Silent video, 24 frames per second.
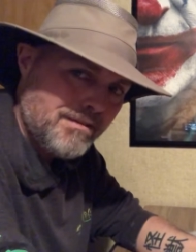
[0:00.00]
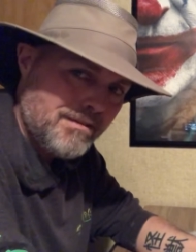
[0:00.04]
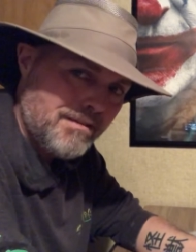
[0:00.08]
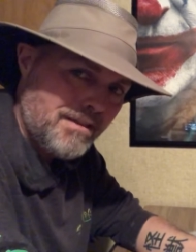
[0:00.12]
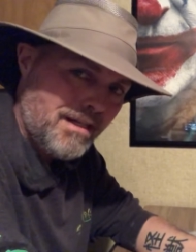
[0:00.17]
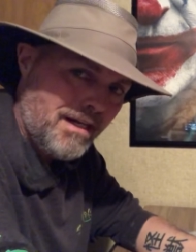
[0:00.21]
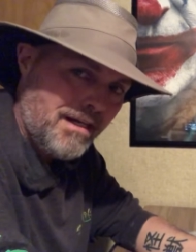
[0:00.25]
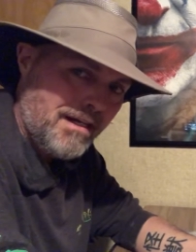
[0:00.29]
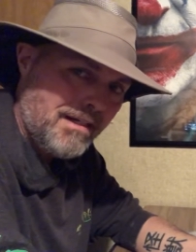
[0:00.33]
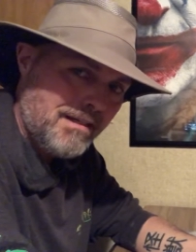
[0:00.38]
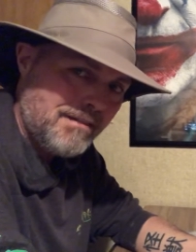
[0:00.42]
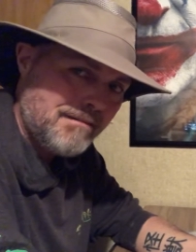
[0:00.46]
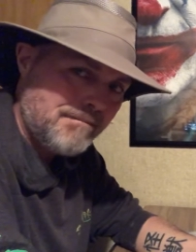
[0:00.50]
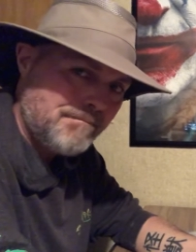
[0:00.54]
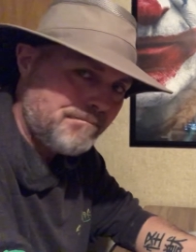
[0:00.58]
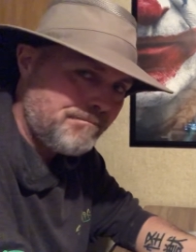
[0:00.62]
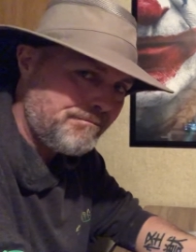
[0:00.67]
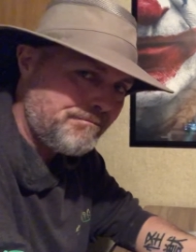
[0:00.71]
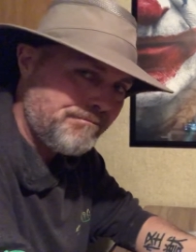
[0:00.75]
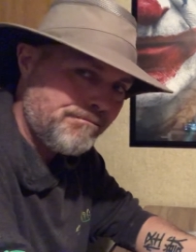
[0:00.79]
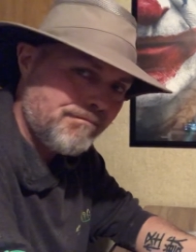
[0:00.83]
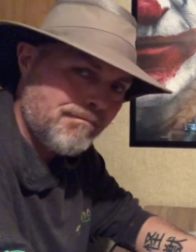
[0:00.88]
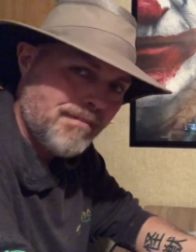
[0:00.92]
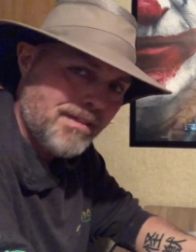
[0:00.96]
Um,
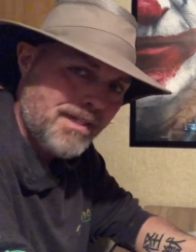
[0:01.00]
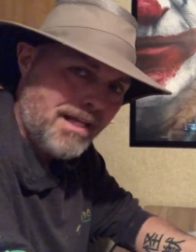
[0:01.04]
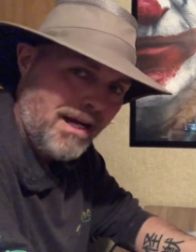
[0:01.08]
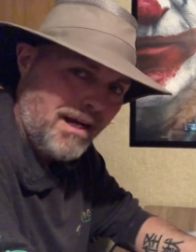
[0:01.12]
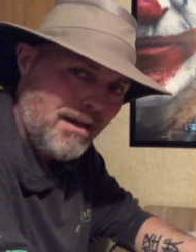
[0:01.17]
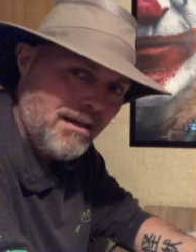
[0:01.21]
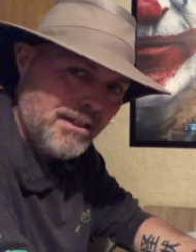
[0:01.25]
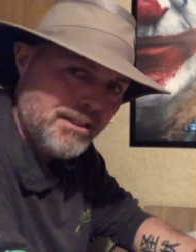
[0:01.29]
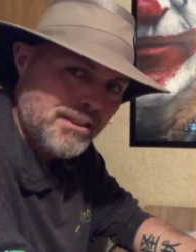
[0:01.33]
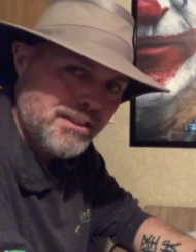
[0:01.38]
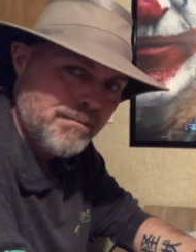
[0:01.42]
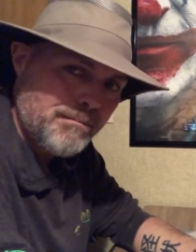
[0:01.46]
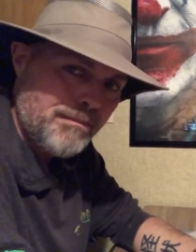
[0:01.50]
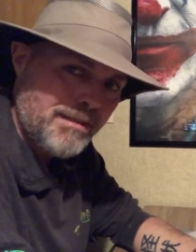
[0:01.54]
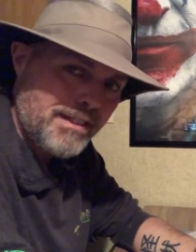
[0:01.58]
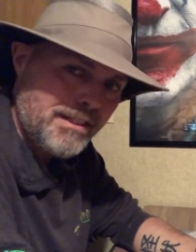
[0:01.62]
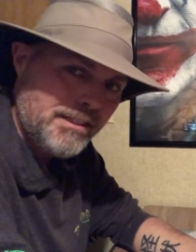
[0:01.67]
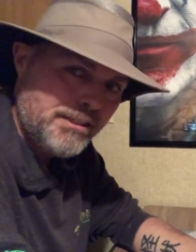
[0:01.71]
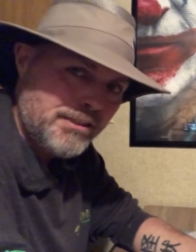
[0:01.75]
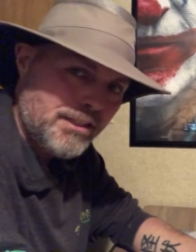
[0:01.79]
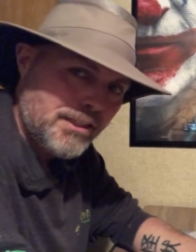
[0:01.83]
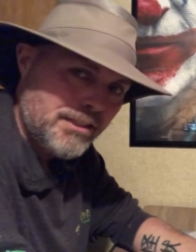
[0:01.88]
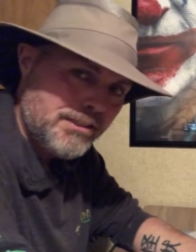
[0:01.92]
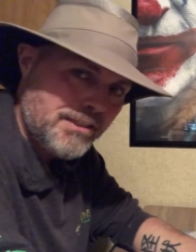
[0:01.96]
I'll let you be the
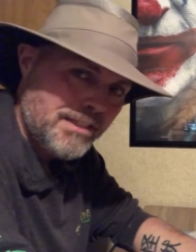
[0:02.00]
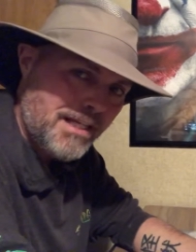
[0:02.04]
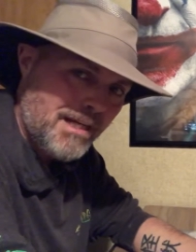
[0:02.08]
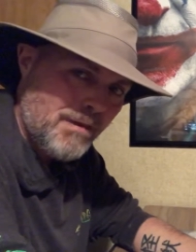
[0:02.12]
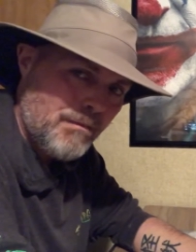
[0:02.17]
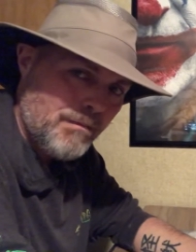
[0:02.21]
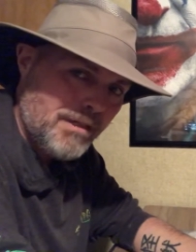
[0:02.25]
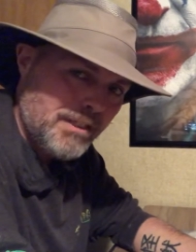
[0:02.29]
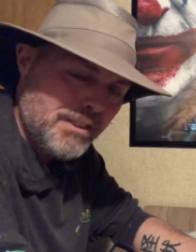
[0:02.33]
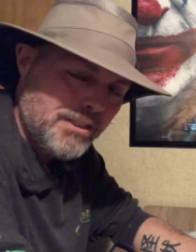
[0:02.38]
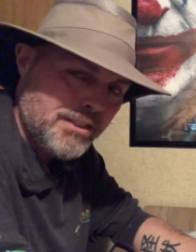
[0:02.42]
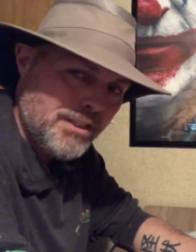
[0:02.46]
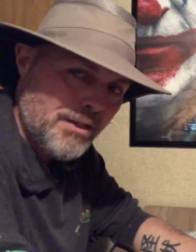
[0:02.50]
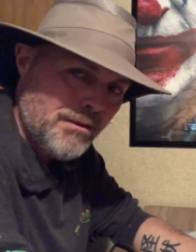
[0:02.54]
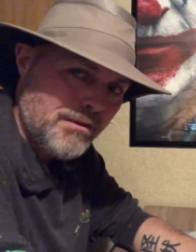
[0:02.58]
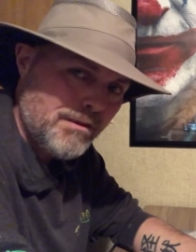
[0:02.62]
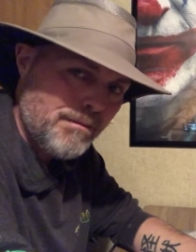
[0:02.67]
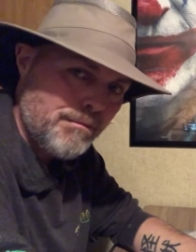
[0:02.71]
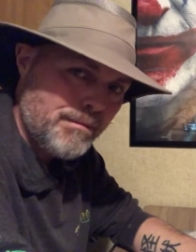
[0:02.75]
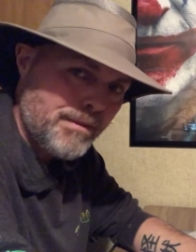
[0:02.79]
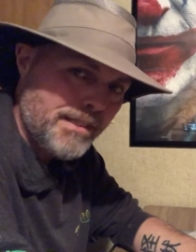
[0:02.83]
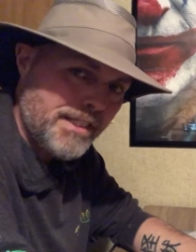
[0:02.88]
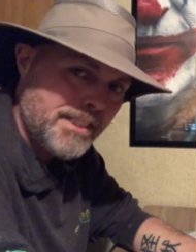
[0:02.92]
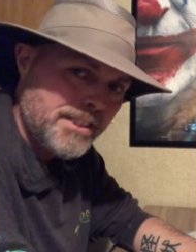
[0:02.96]
judge of that when I show you the
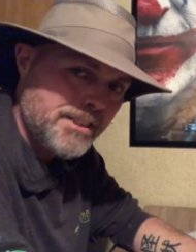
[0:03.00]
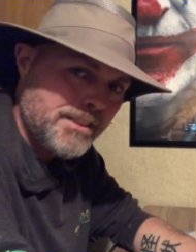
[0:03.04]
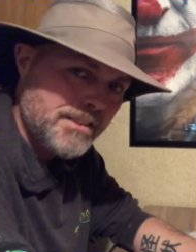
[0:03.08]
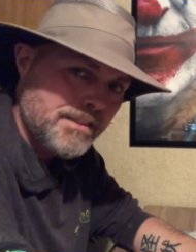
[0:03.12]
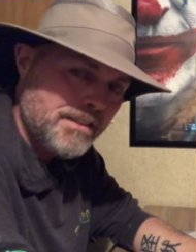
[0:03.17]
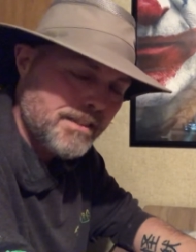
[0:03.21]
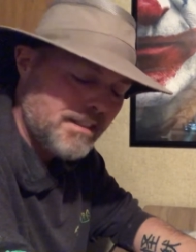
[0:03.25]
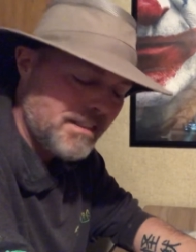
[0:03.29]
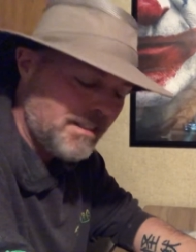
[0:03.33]
picture.